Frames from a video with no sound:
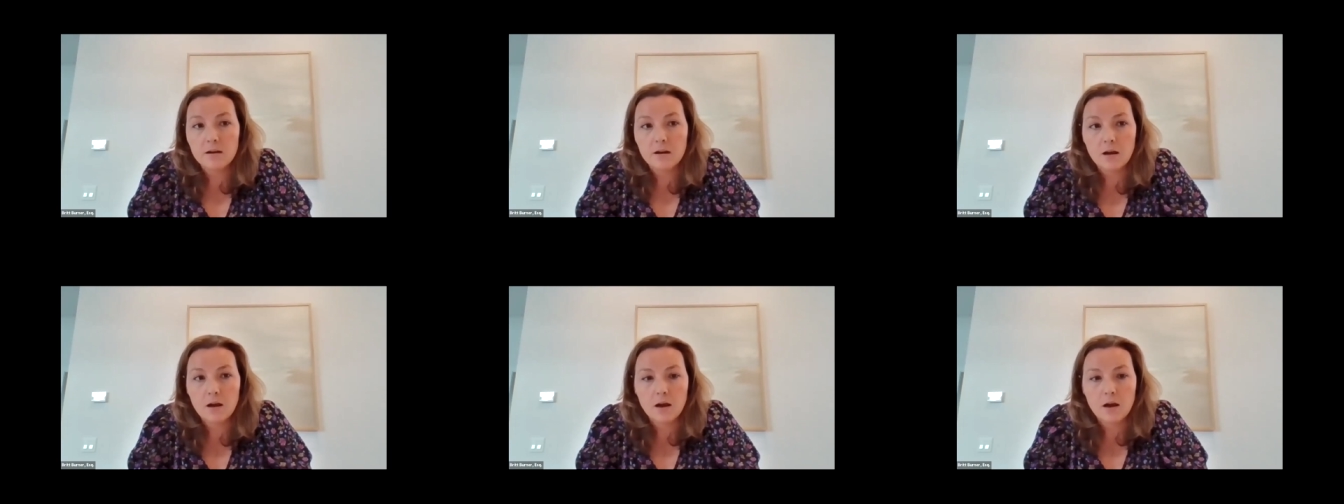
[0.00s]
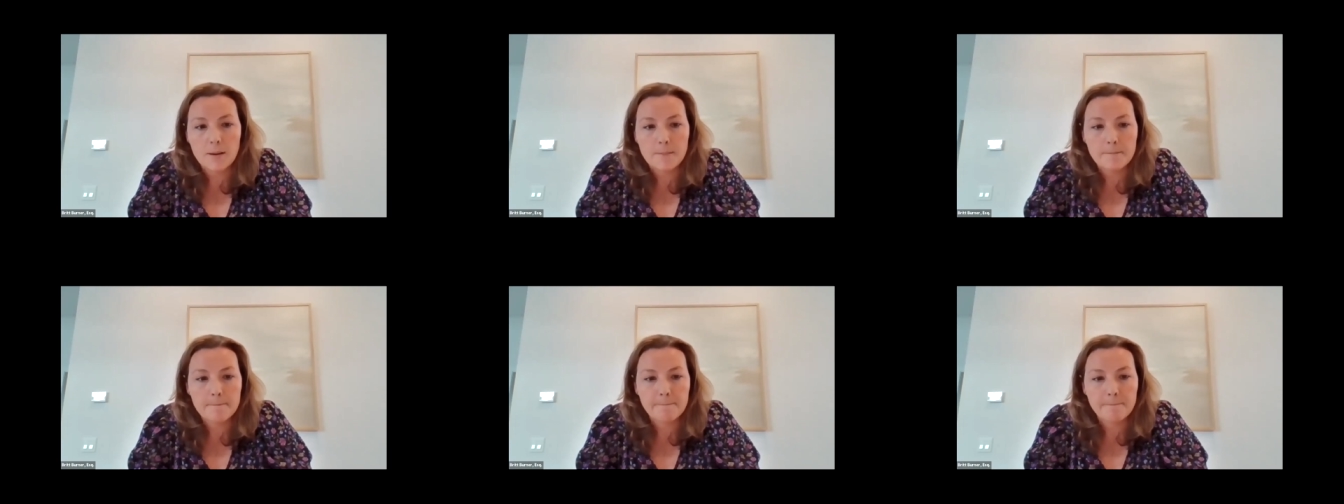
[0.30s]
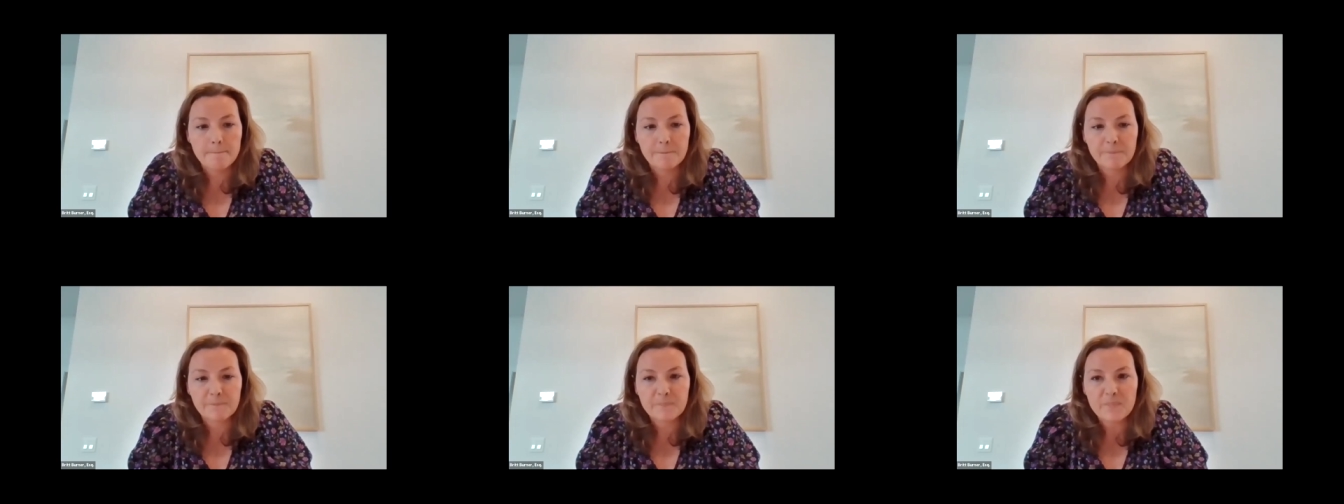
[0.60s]
Um,
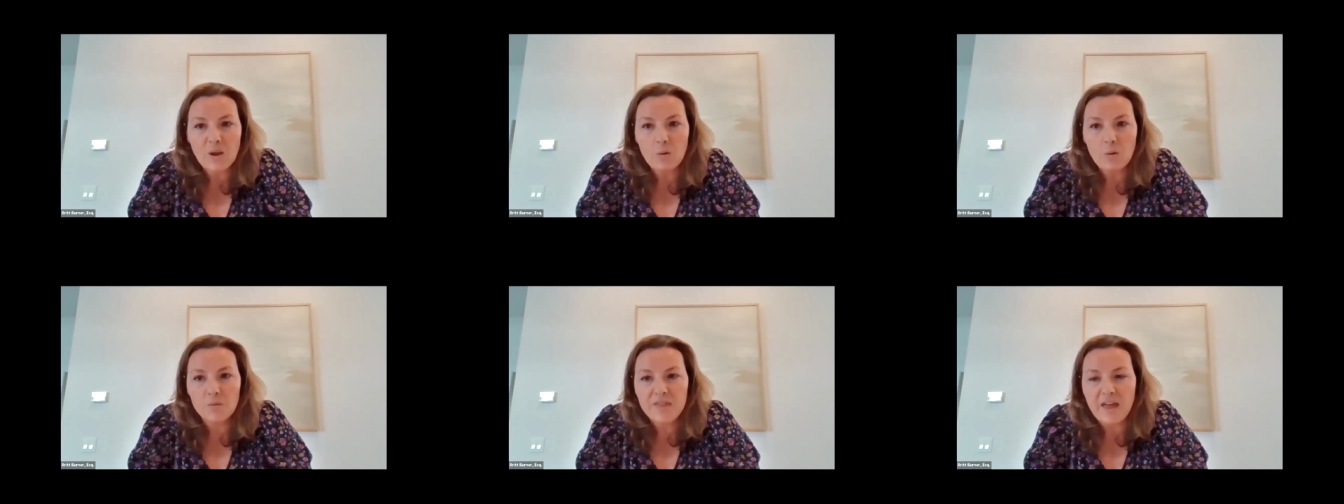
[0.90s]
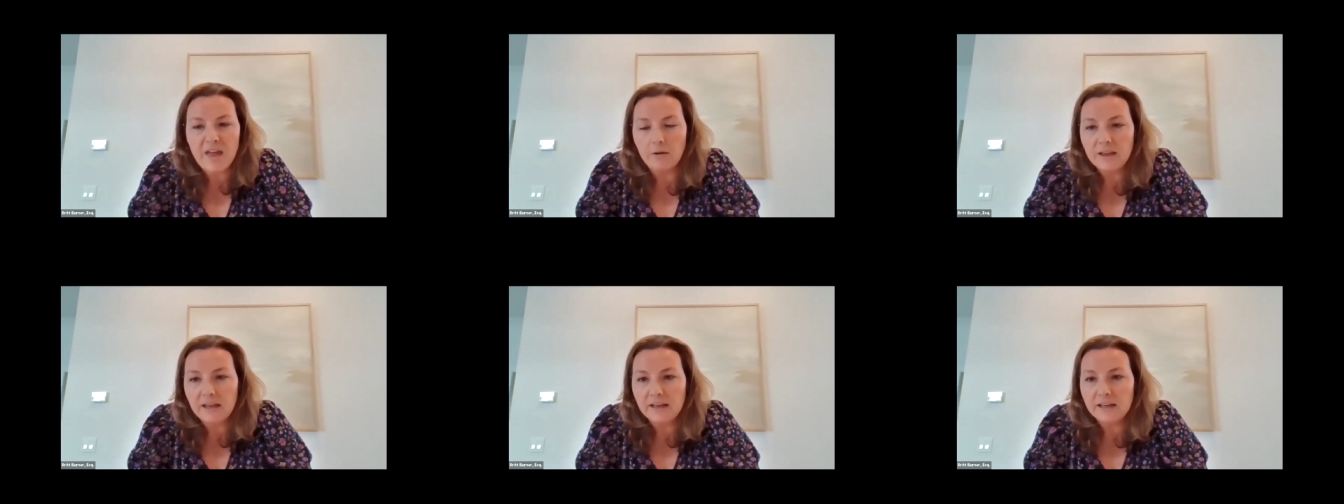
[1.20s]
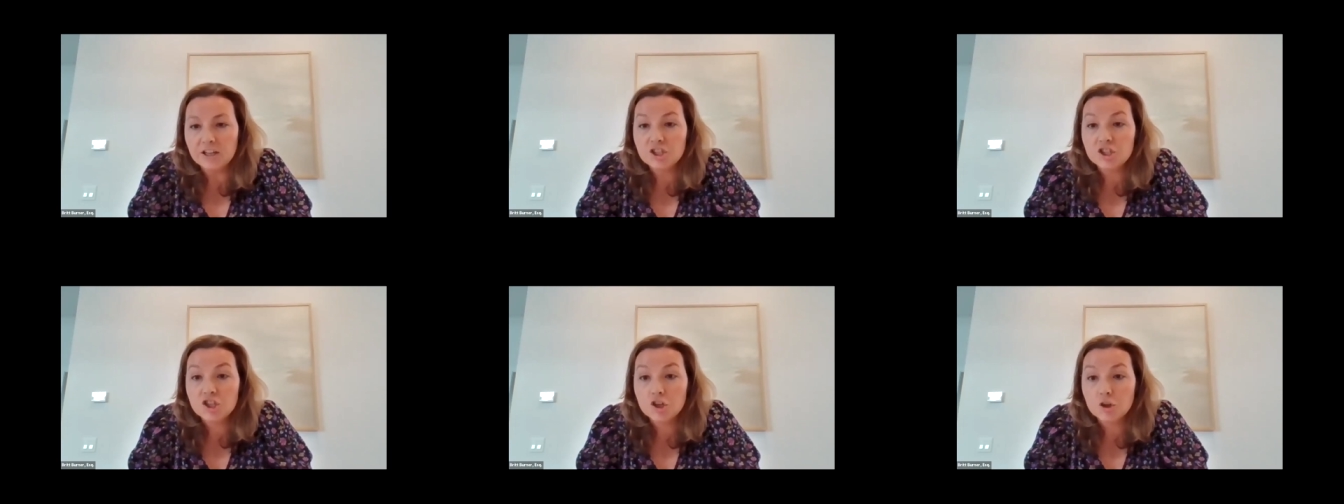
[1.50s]
without
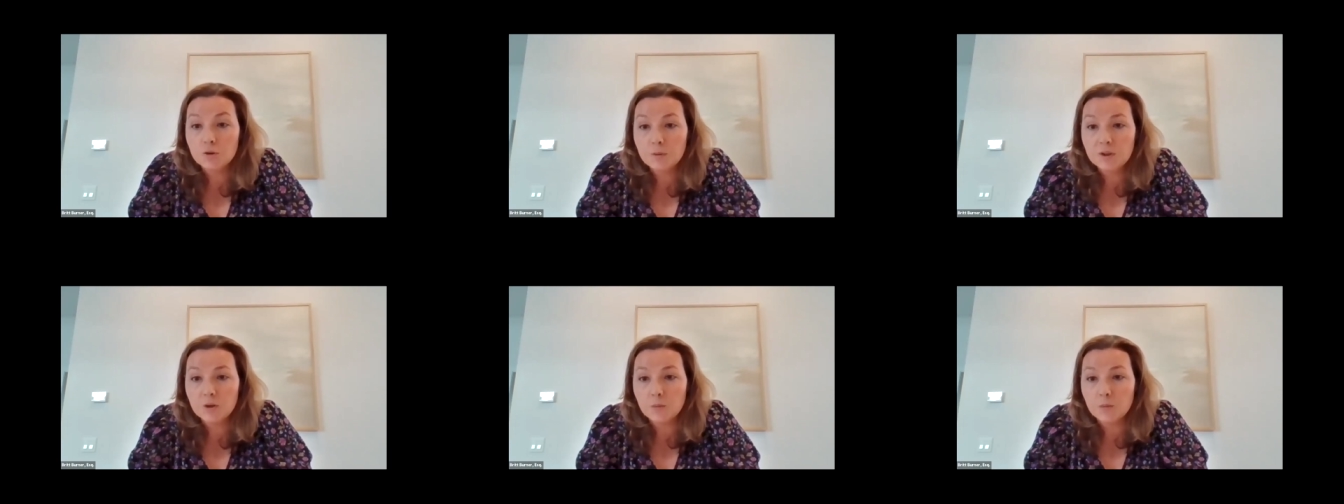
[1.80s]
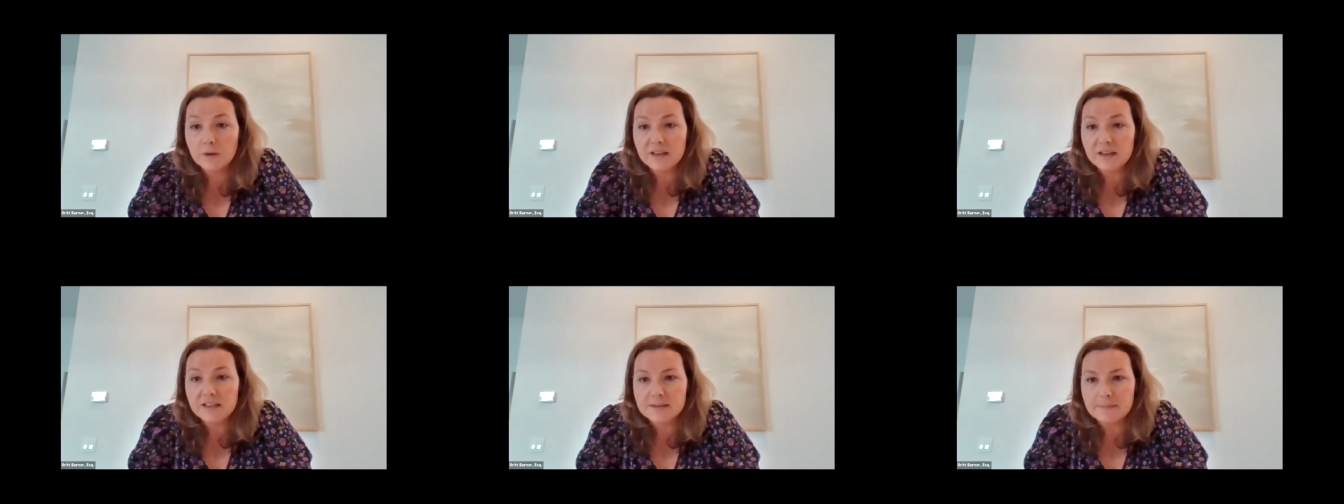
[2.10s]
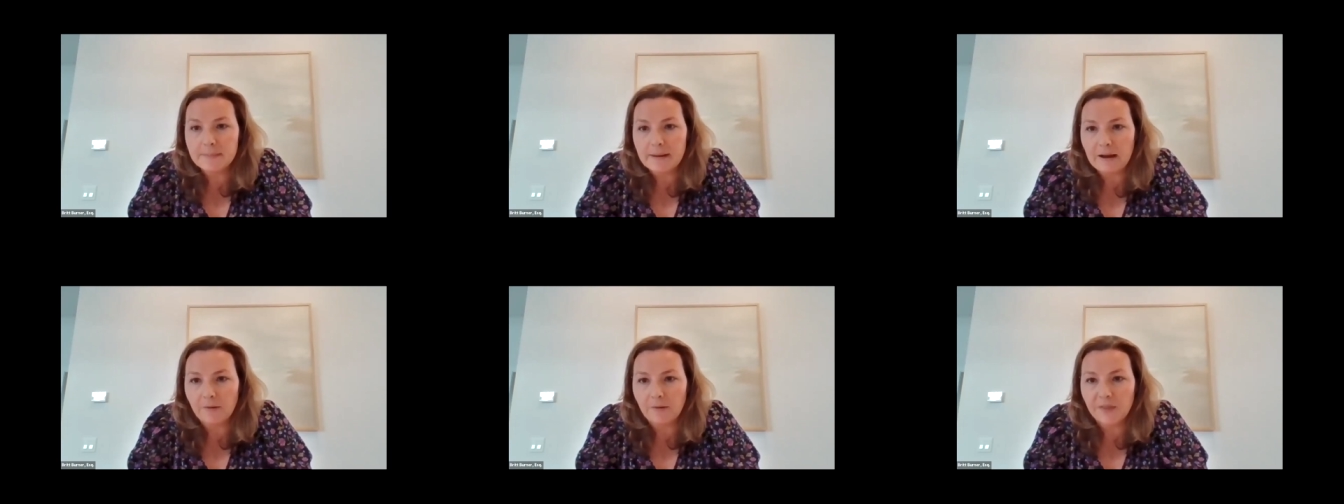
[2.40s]
getting too in the weeds
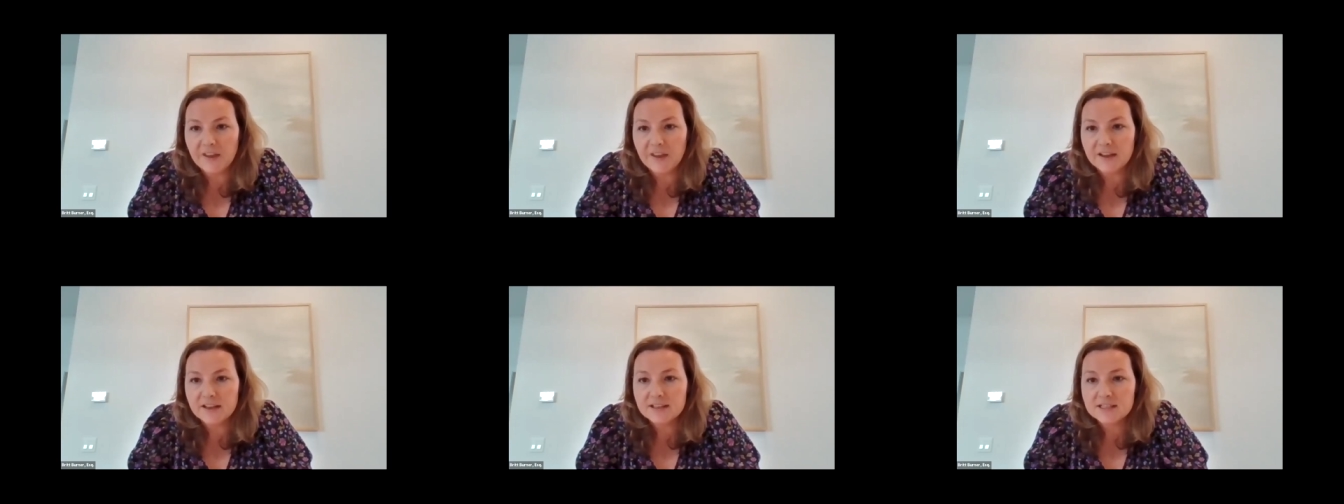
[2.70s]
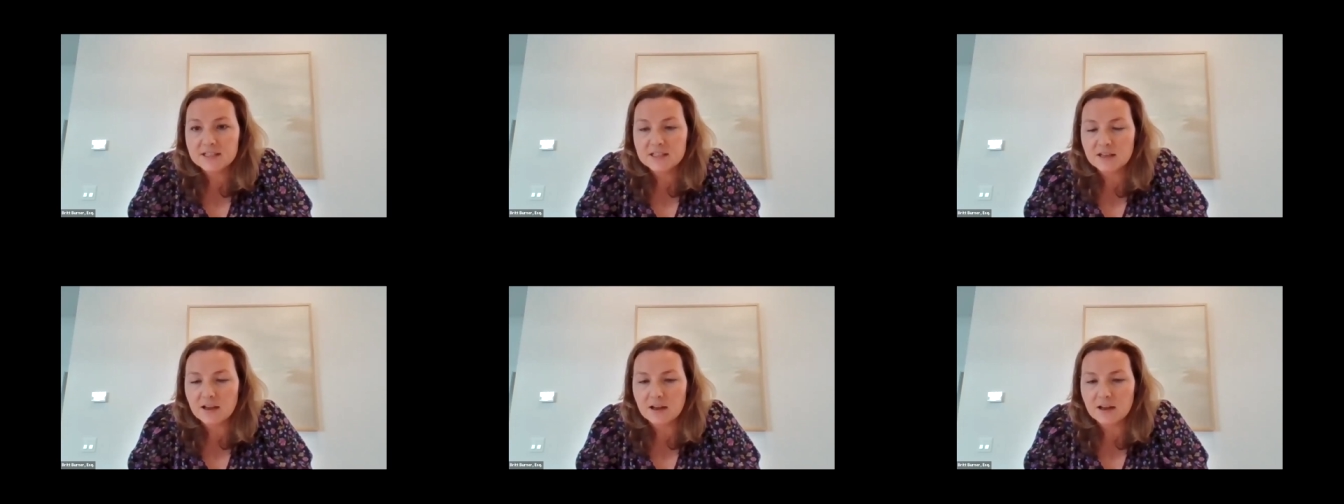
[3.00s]
about this,